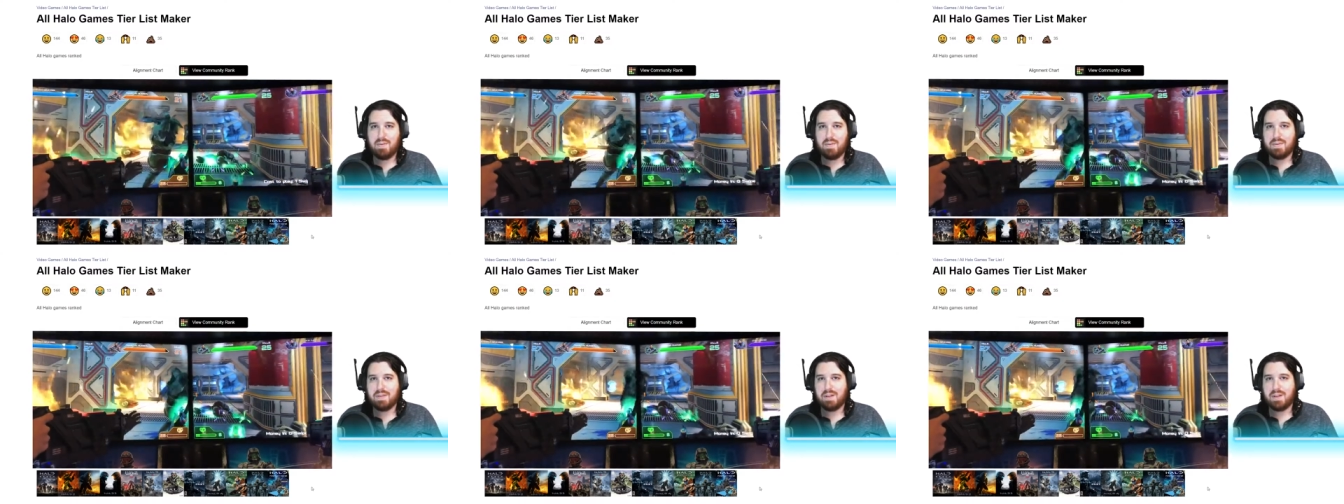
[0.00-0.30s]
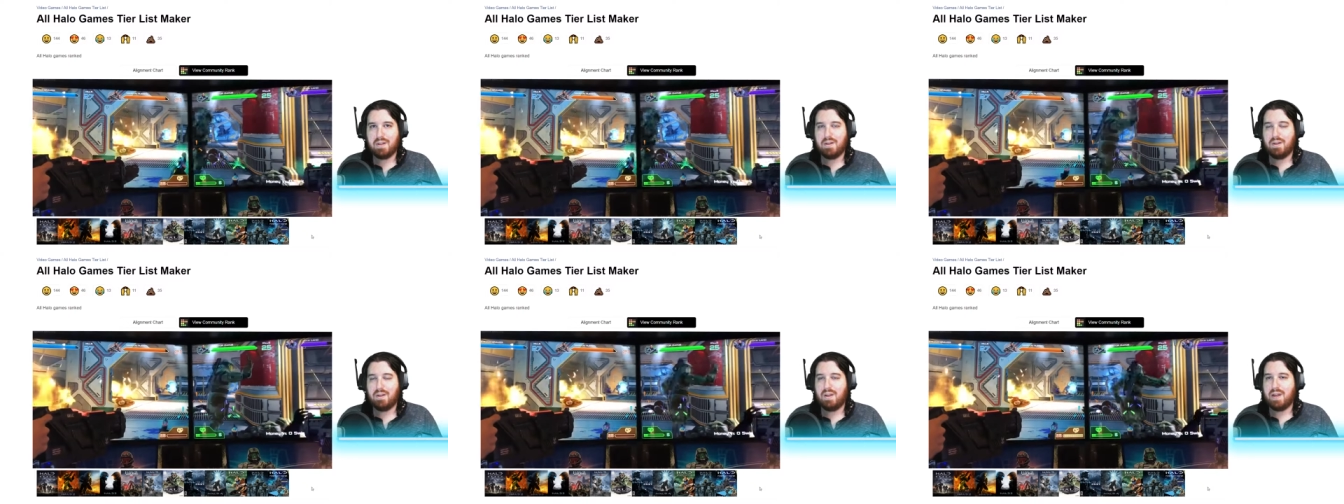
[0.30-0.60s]
it's a
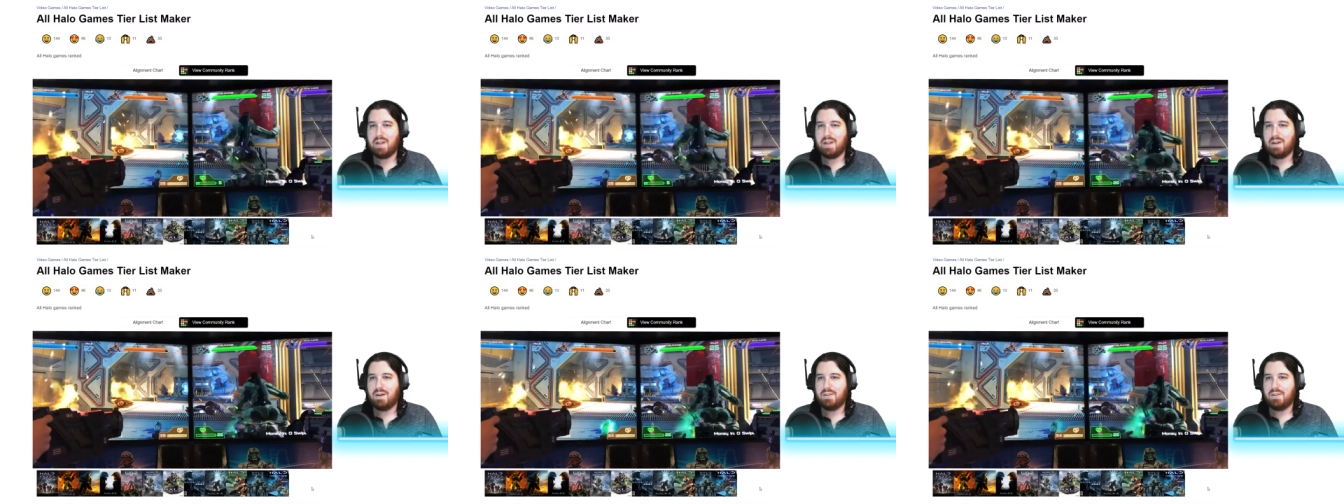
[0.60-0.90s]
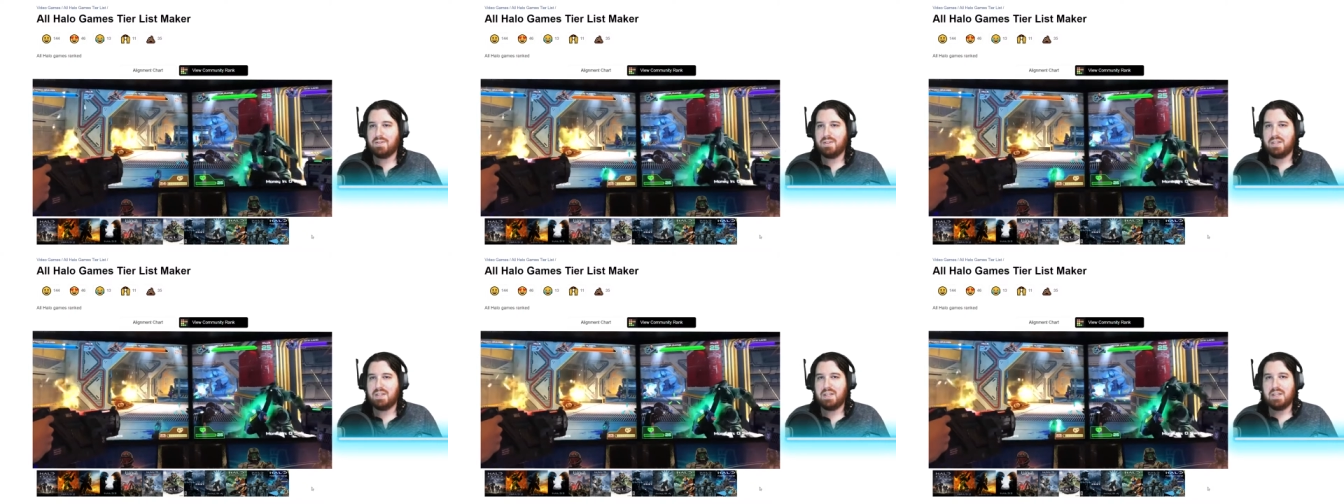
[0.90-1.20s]
little light
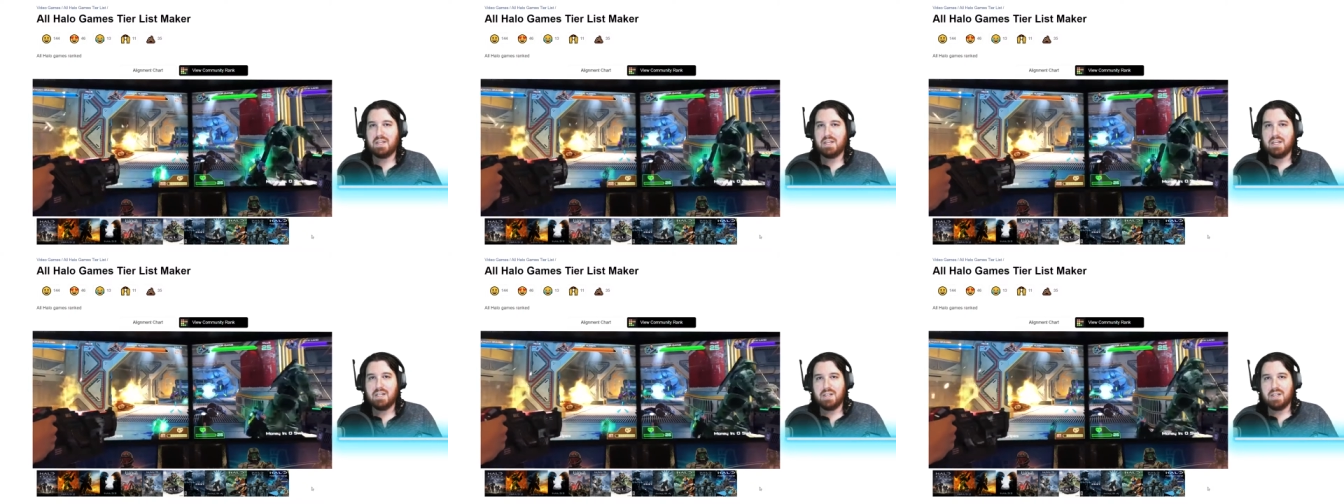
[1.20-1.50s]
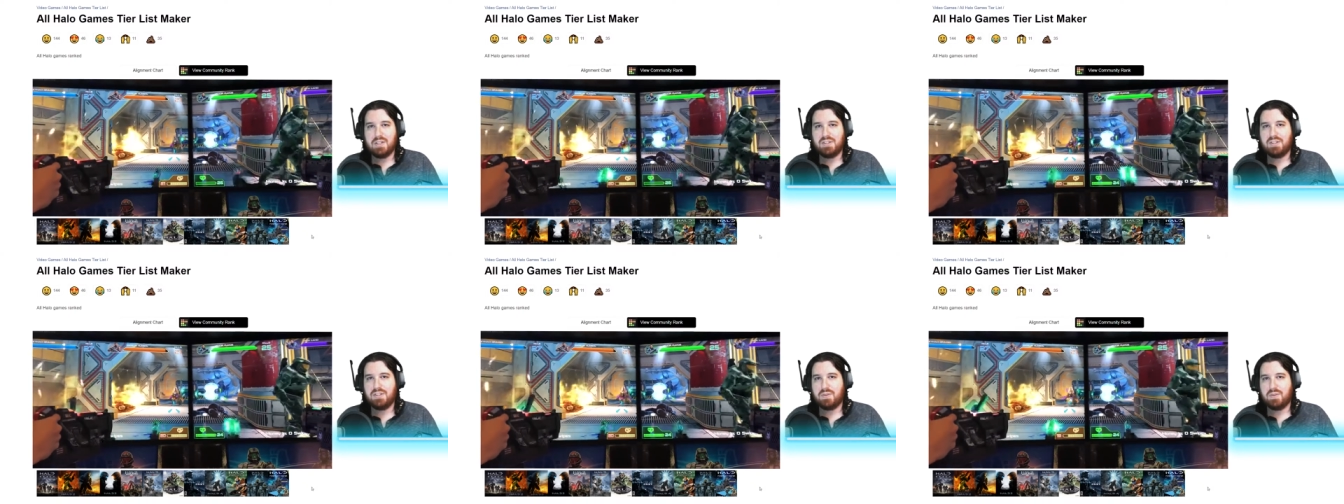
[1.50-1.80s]
on the
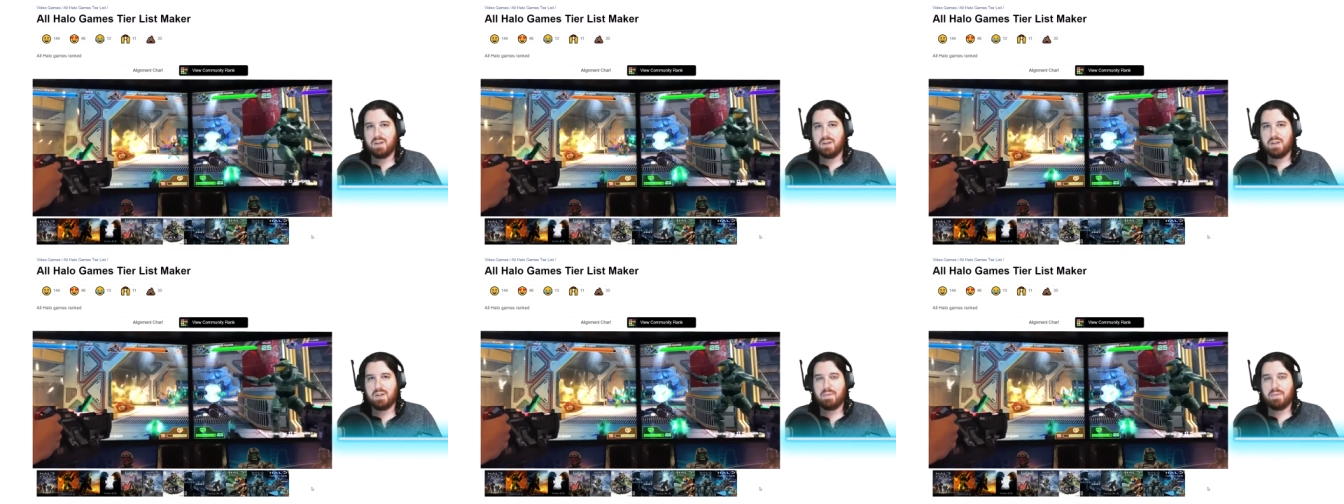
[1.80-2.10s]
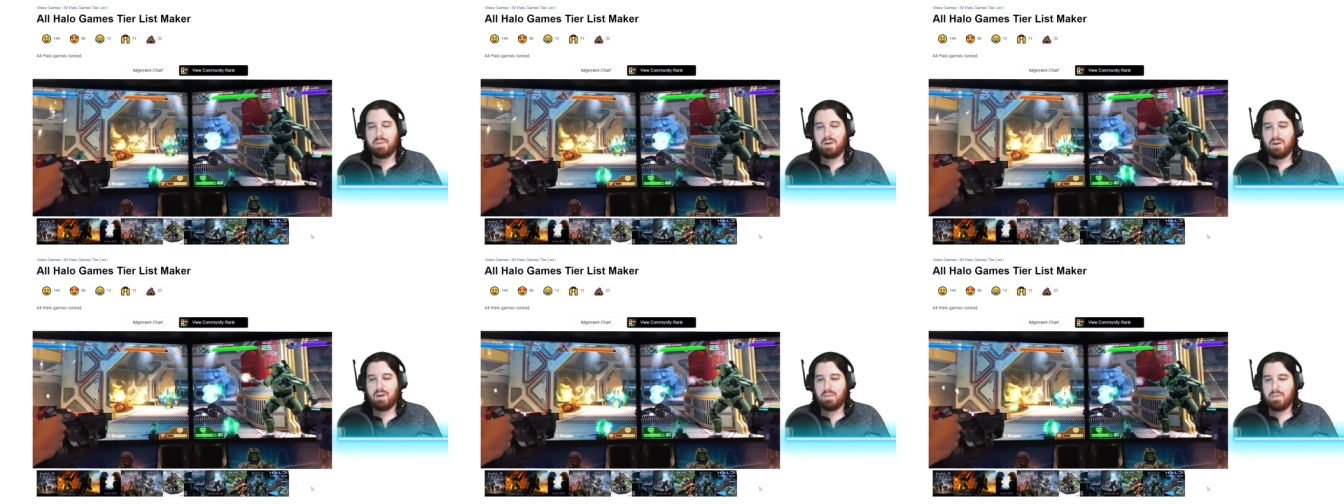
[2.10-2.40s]
story
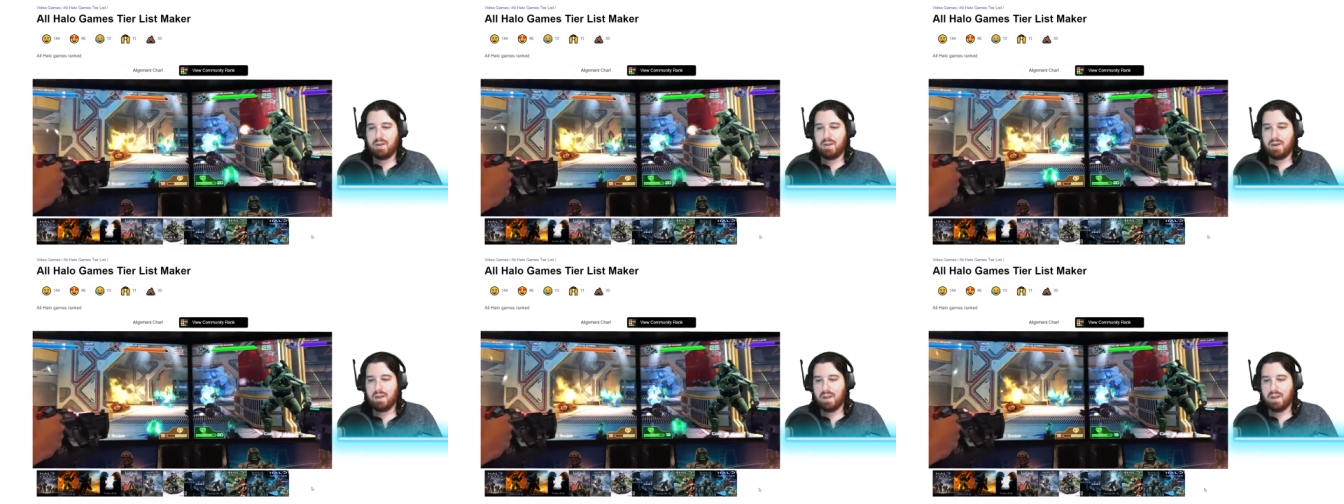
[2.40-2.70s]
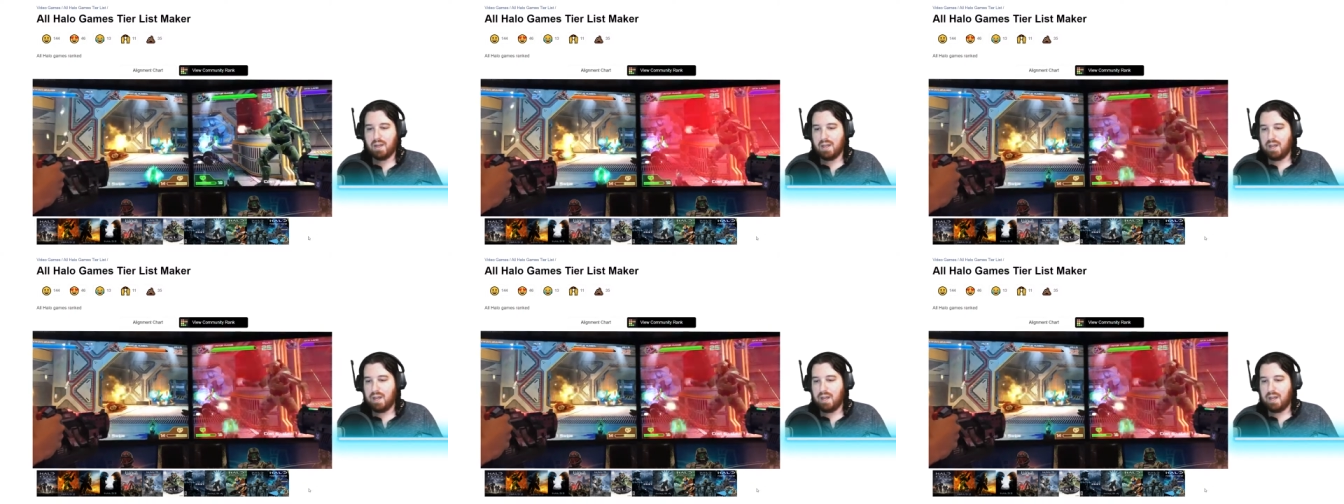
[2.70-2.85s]
department,